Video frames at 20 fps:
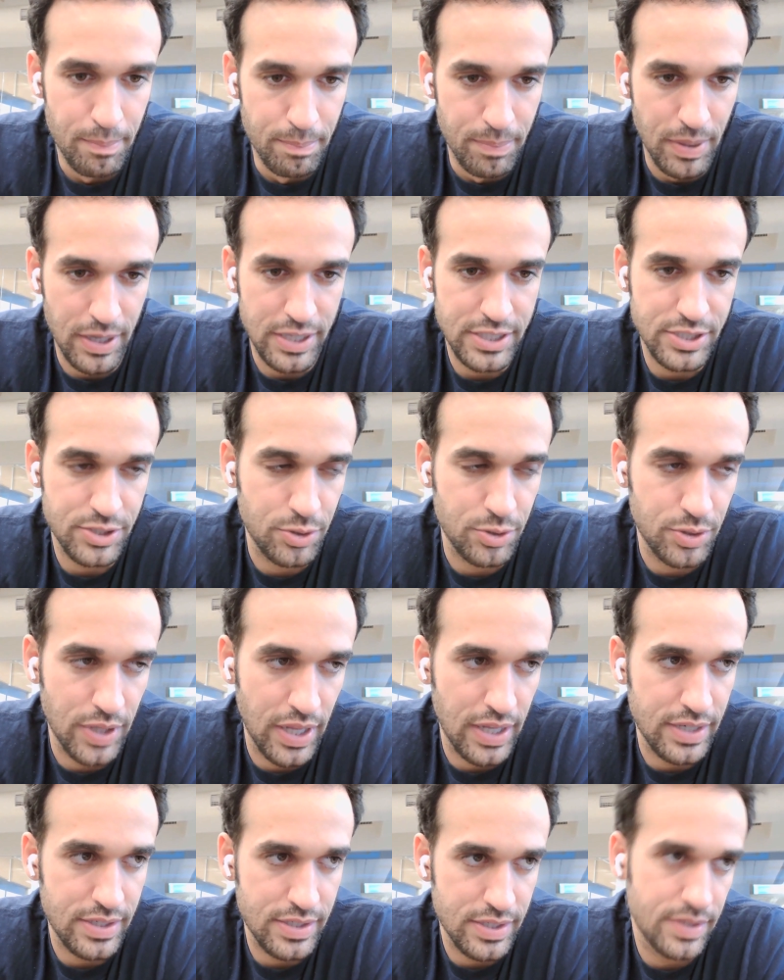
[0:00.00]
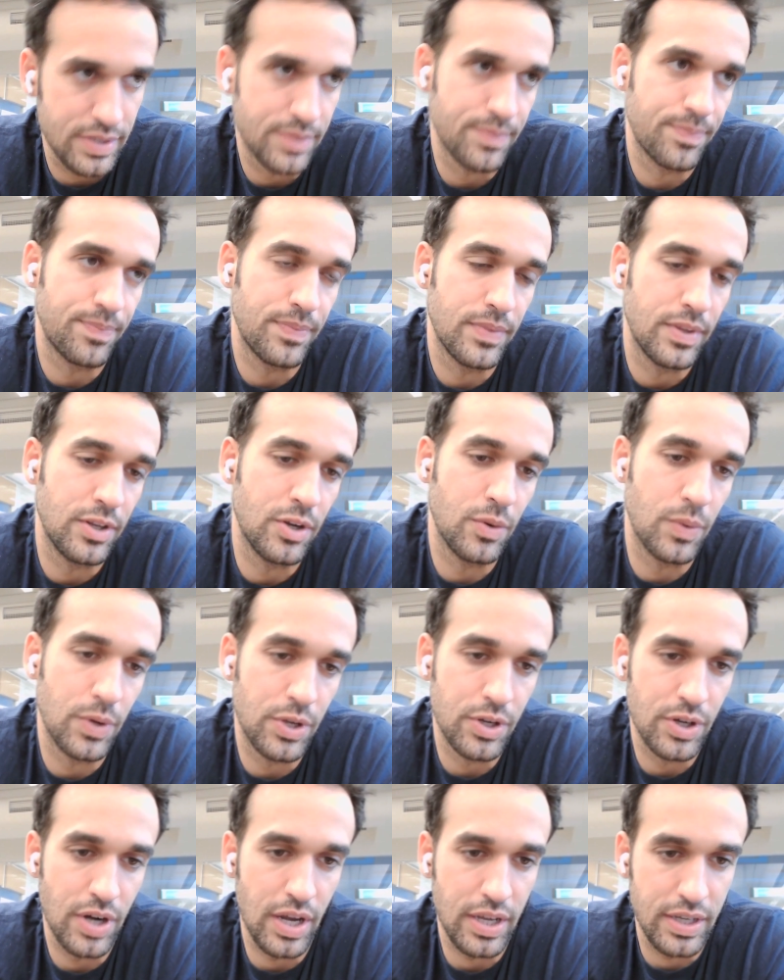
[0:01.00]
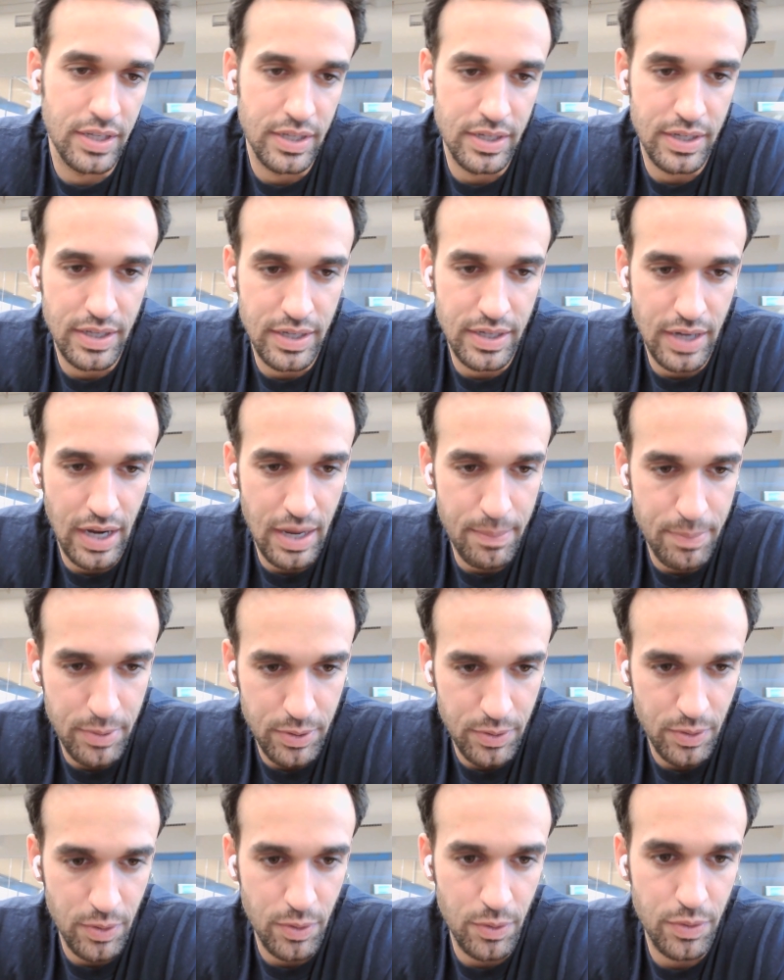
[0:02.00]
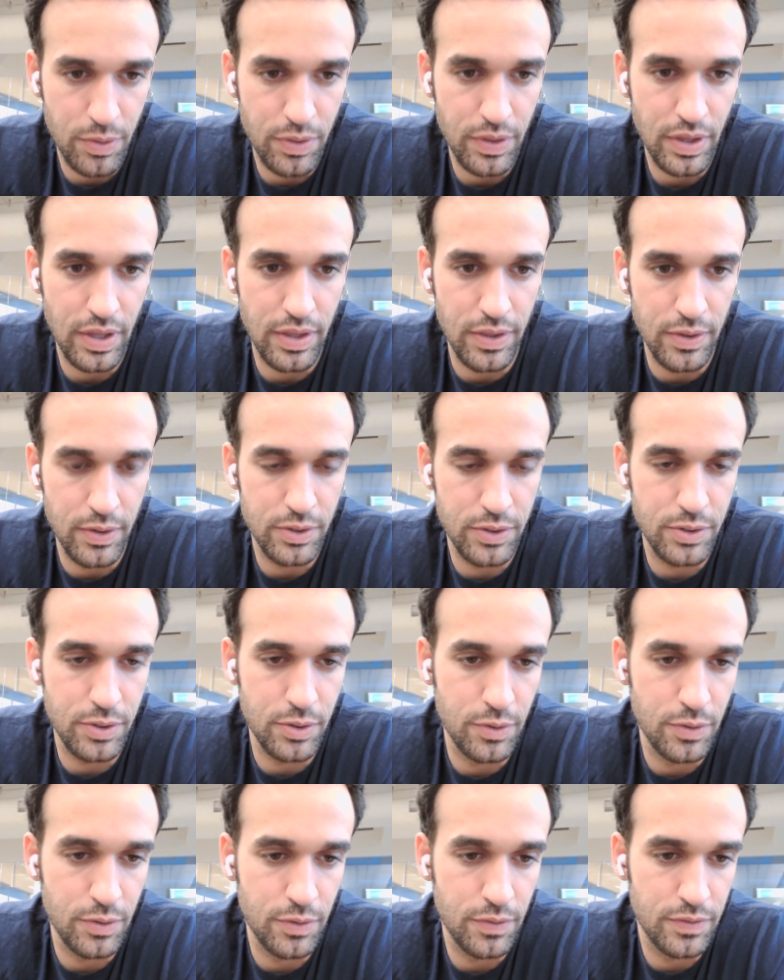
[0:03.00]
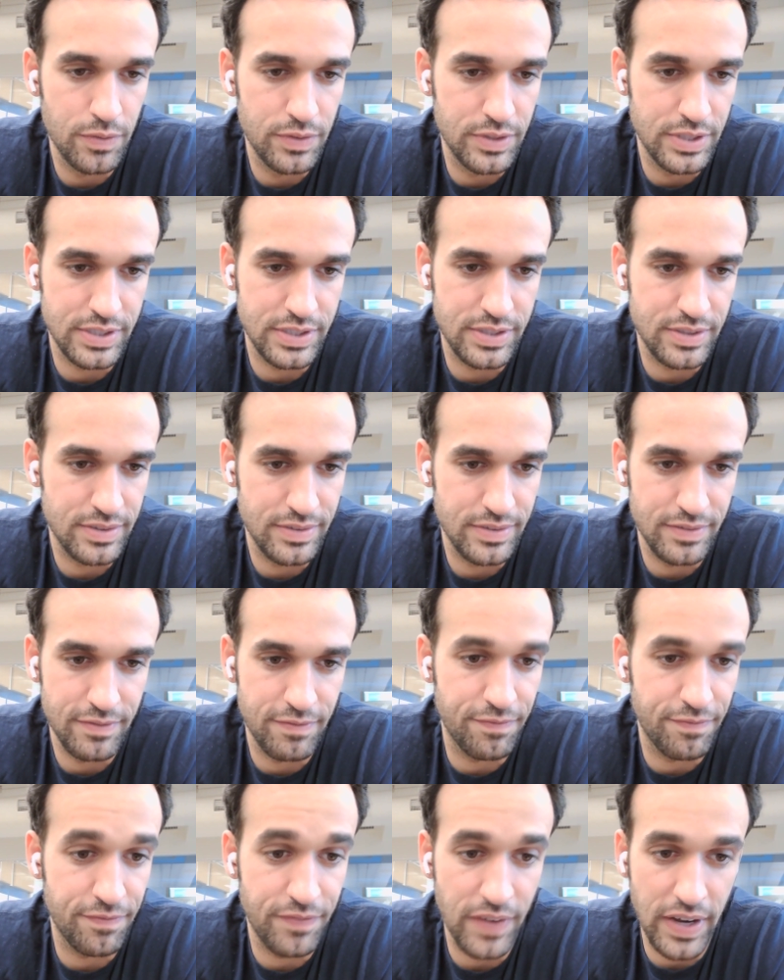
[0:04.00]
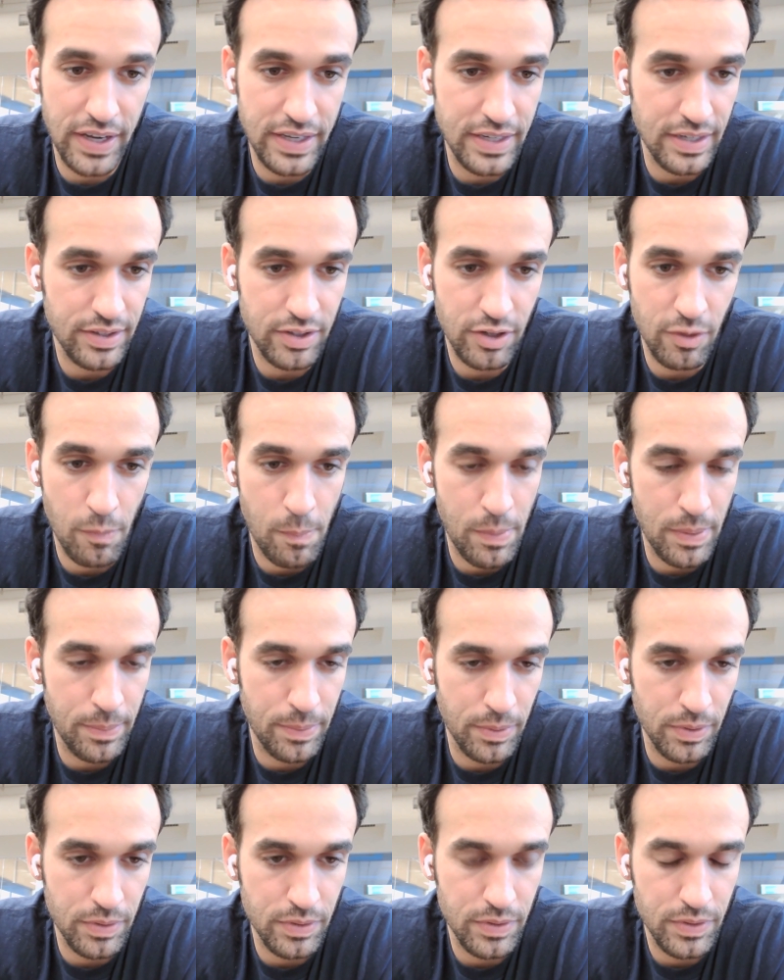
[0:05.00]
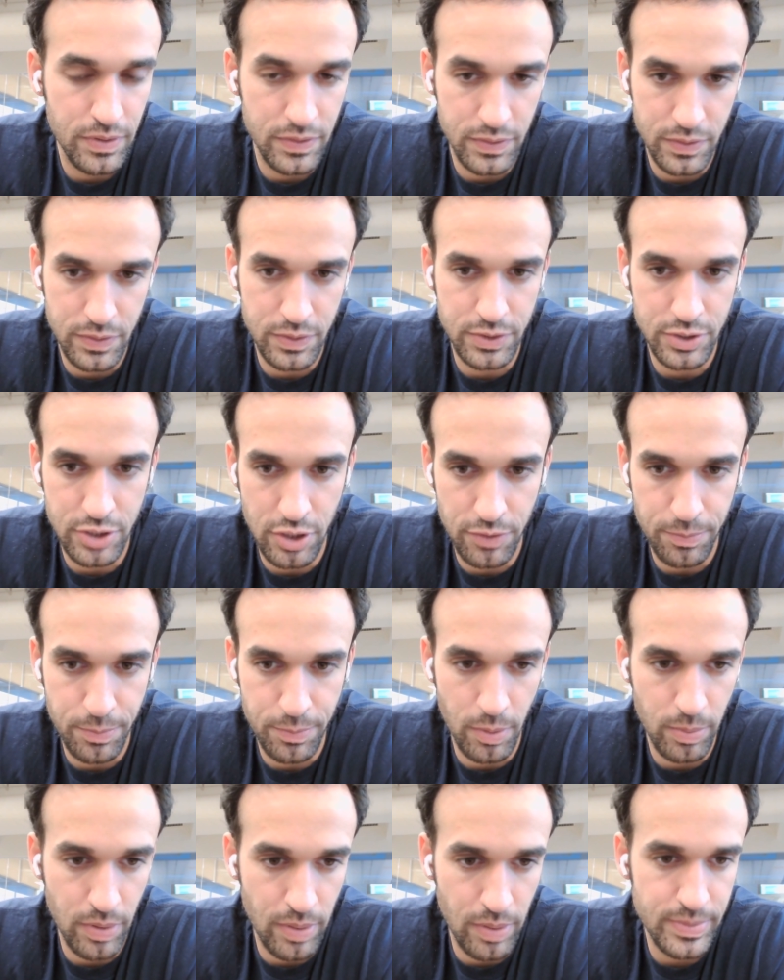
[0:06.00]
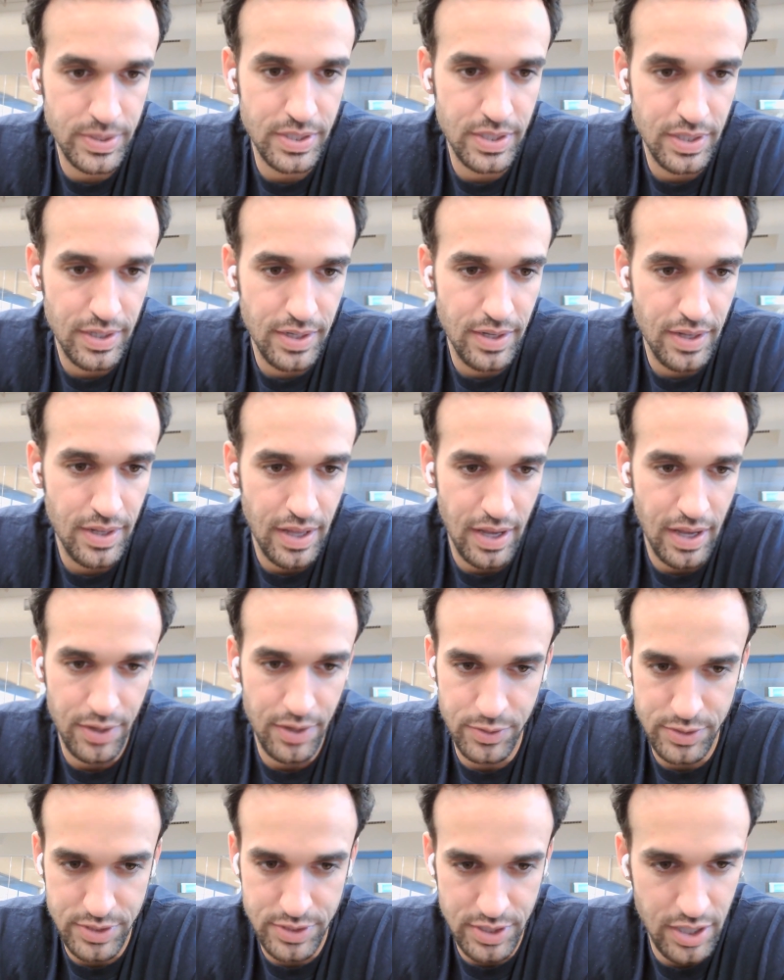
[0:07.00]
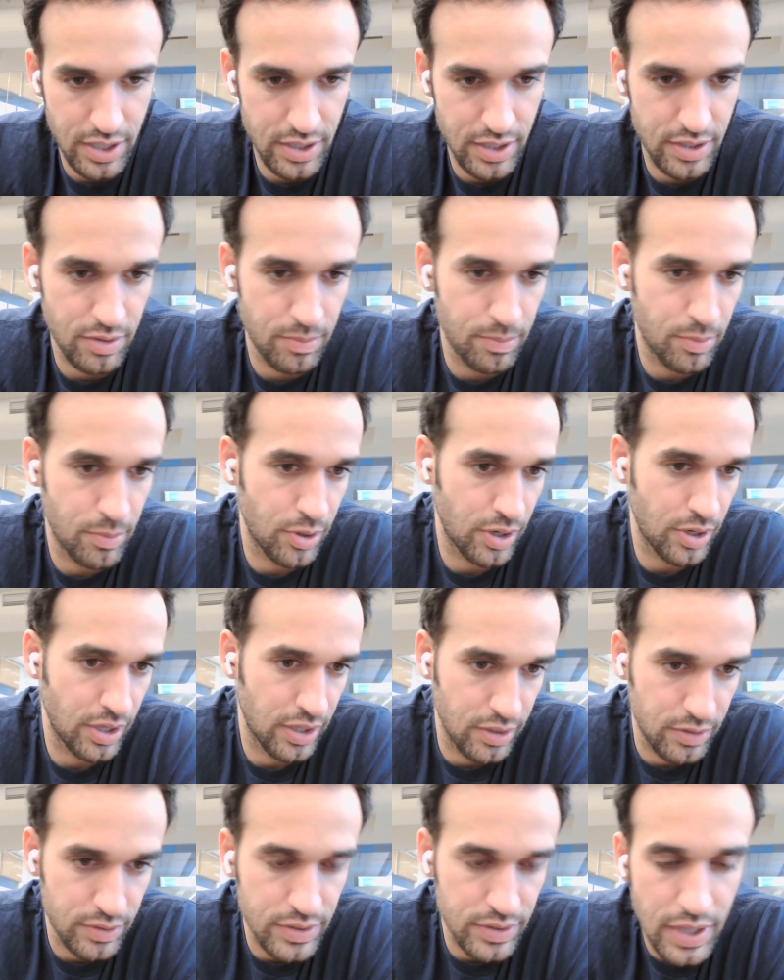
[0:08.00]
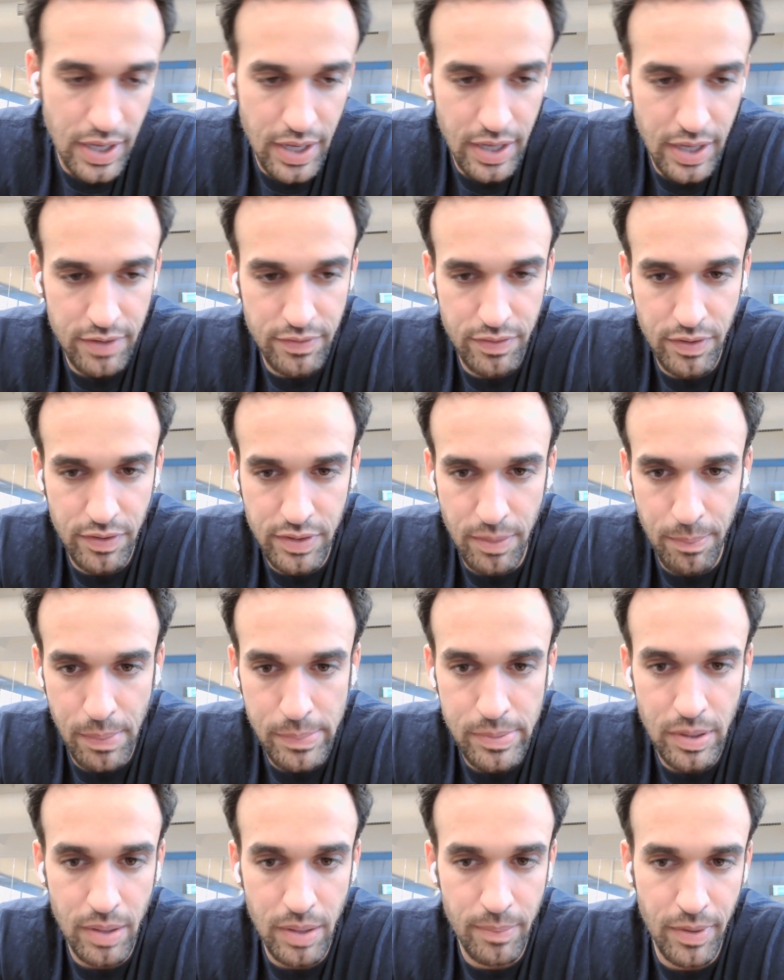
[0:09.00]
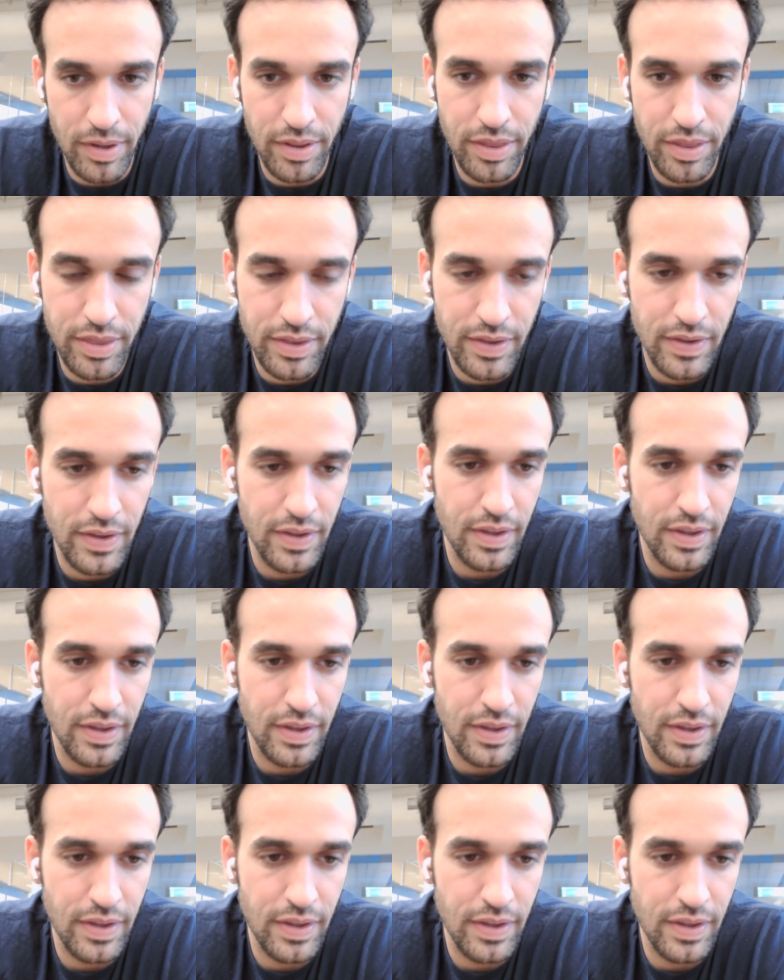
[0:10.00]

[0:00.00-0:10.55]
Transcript: but it's true that, when you're like in hyper growth and you need to just find a ton of people to solve problems and you start onboarding, 10, 15 people a month,